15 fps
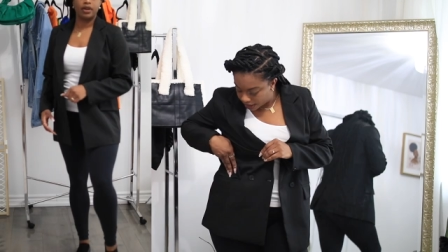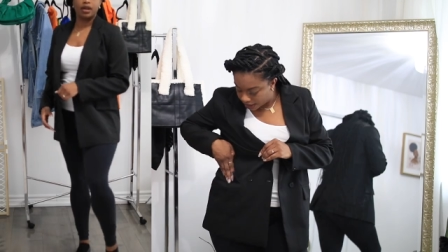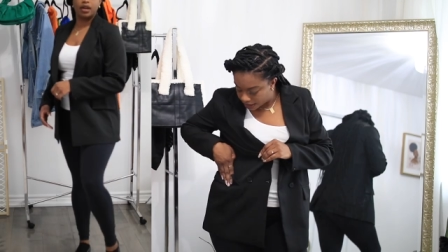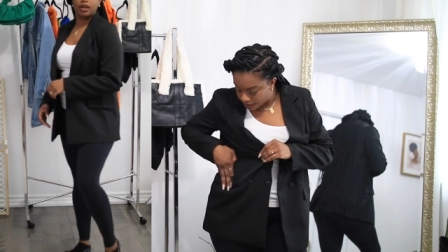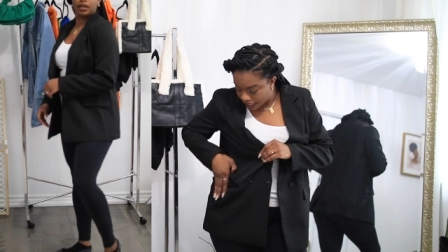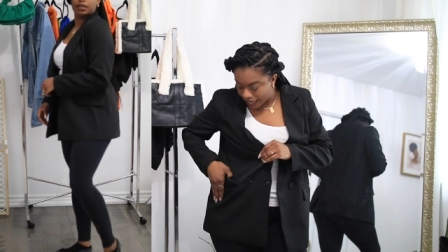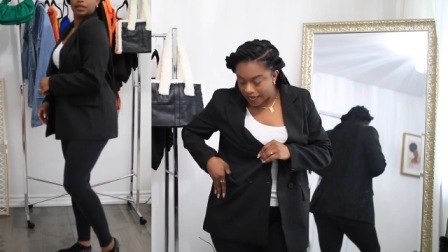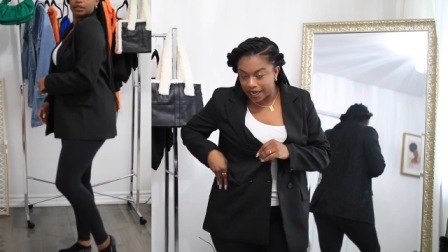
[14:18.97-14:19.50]

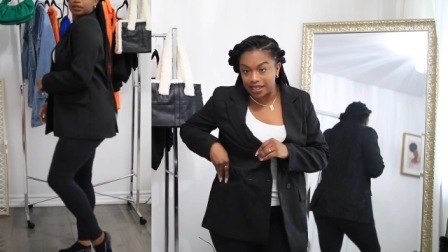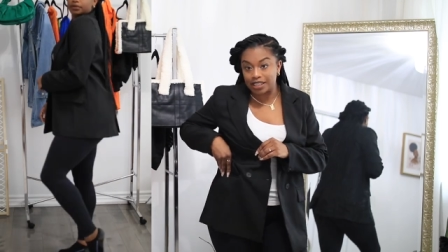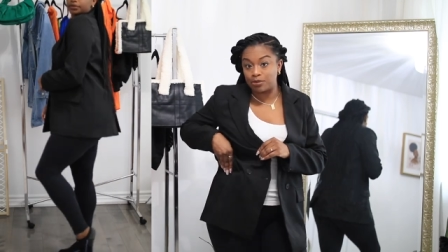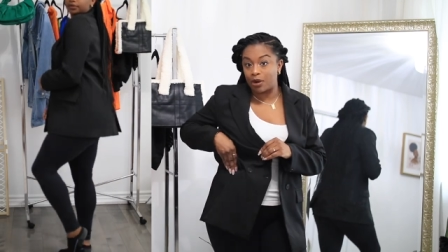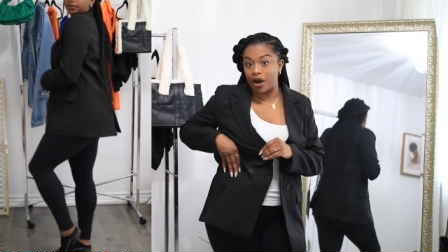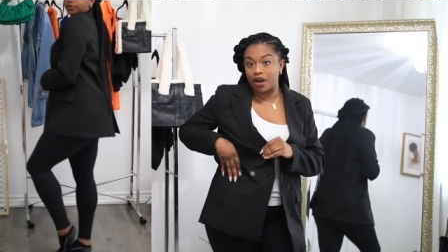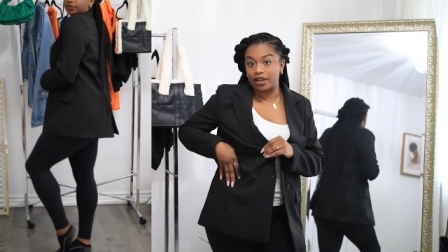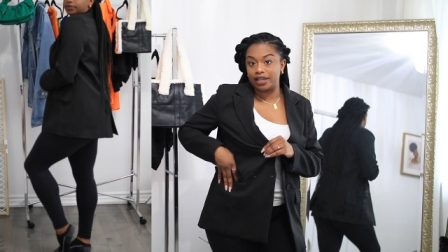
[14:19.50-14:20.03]
It has
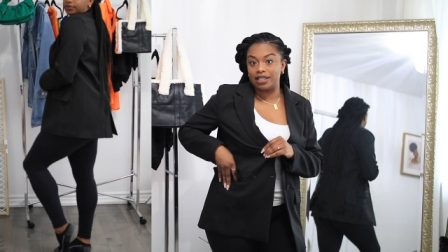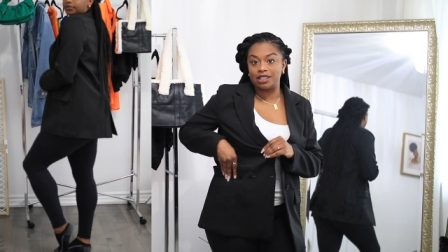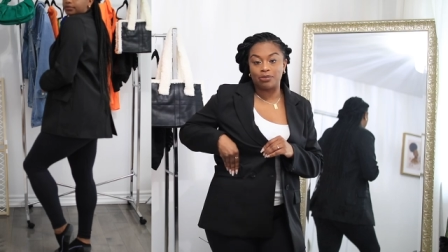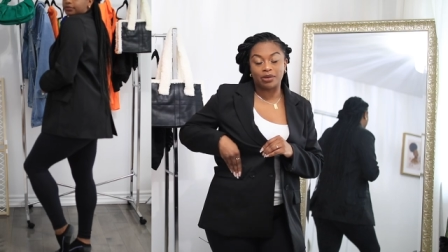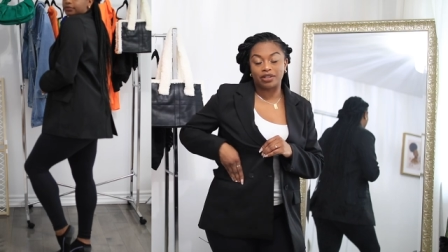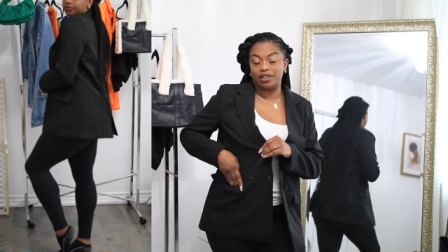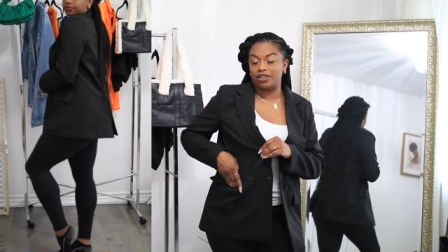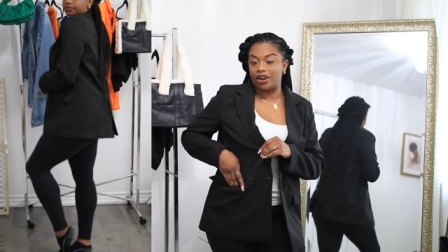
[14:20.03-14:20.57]
pockets
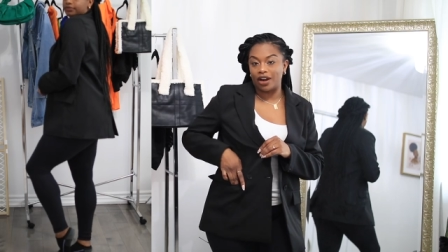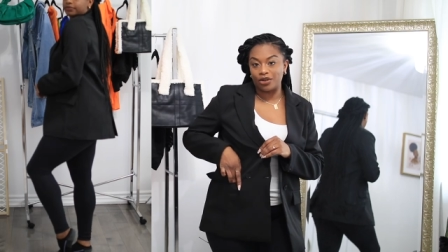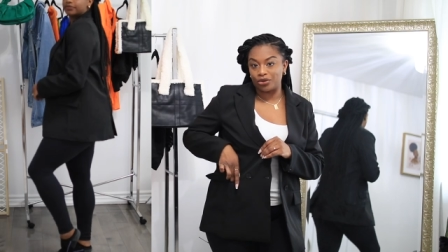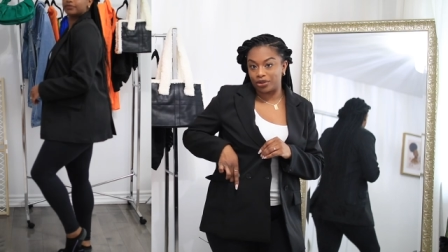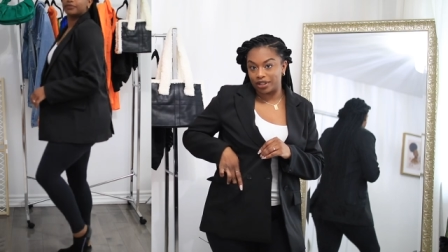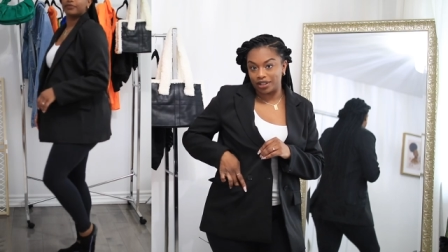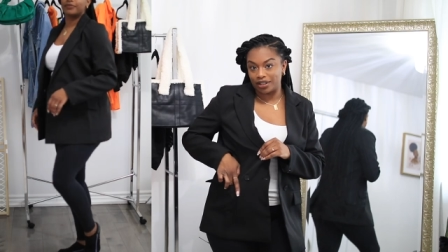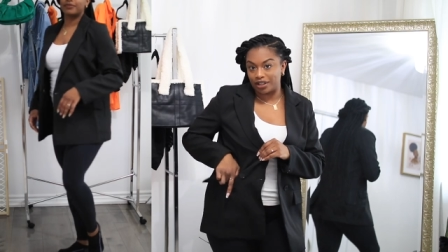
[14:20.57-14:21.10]
but they're
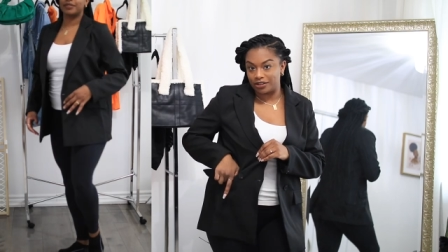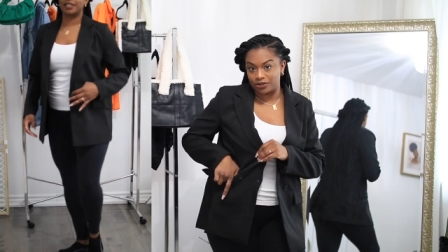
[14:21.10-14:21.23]
not real